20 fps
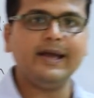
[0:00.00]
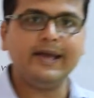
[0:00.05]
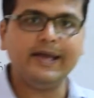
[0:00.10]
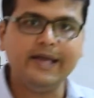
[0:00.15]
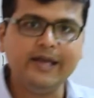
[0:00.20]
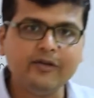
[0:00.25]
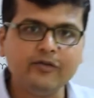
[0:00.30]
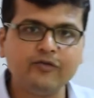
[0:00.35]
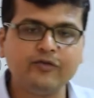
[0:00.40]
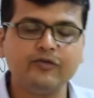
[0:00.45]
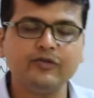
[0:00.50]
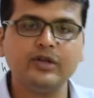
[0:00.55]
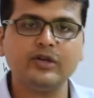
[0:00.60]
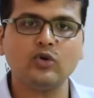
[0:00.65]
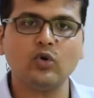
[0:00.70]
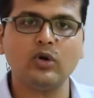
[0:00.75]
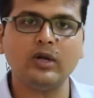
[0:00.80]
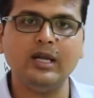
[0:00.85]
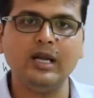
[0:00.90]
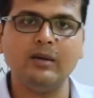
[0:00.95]
If the
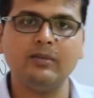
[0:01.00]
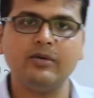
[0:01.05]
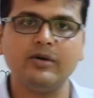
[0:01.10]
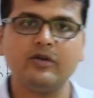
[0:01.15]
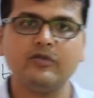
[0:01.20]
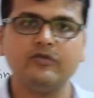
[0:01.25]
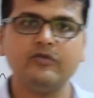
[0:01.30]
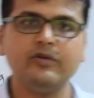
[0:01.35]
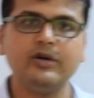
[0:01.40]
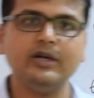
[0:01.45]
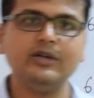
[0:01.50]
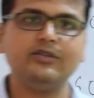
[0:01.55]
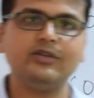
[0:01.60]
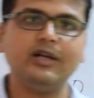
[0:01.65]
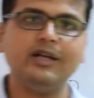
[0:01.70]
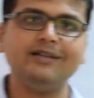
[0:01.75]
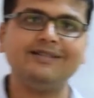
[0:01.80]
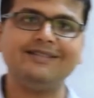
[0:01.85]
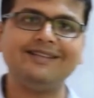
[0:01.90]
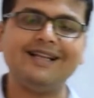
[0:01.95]
total number of words
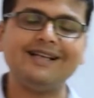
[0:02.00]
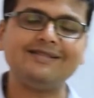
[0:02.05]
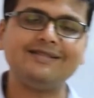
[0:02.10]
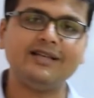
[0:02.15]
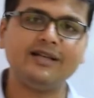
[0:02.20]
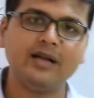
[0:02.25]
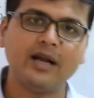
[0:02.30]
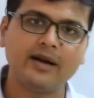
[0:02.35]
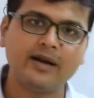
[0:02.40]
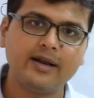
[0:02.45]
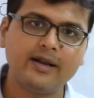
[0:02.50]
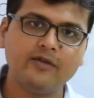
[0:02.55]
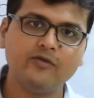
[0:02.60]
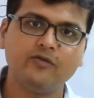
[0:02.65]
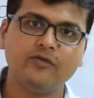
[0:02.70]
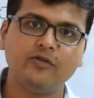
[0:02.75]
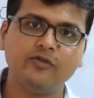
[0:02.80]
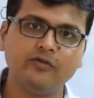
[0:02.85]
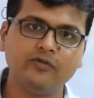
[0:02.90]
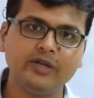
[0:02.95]
is less than
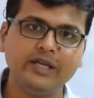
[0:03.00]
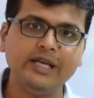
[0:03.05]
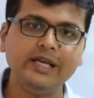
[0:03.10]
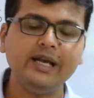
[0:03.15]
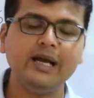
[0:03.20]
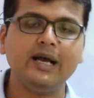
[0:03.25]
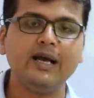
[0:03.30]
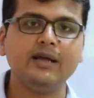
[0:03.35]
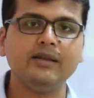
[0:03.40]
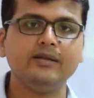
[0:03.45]
150,